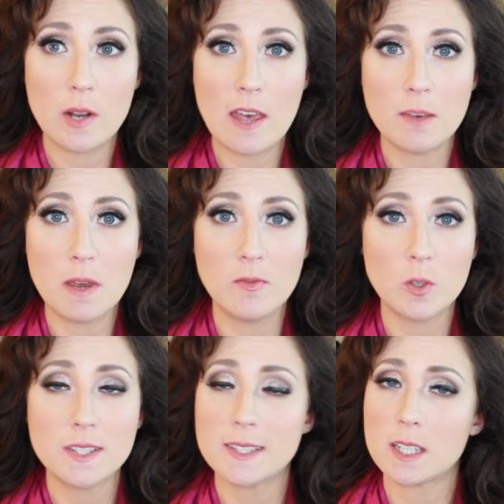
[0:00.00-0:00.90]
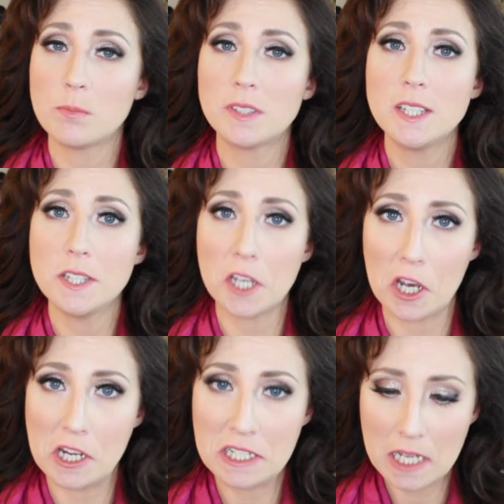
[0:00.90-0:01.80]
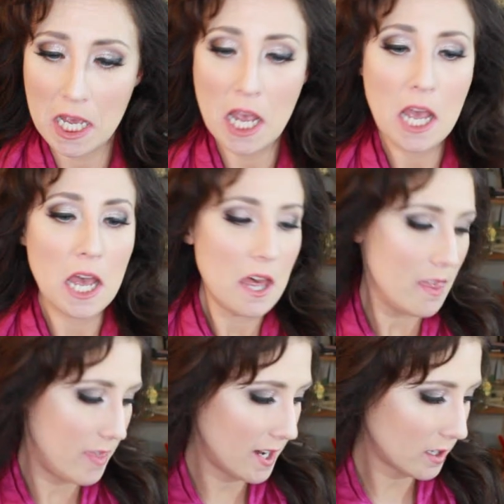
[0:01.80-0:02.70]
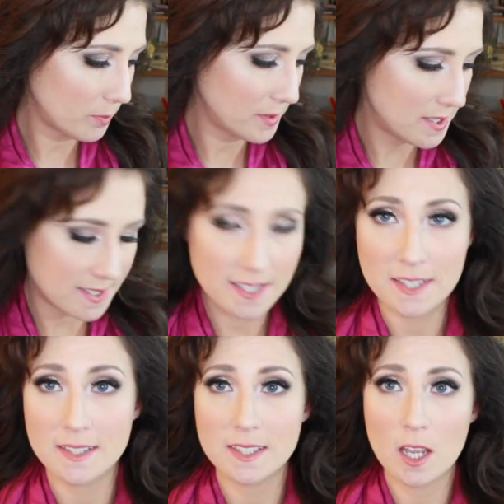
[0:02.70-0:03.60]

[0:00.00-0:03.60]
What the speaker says: now that my voice is completely gone, that completes this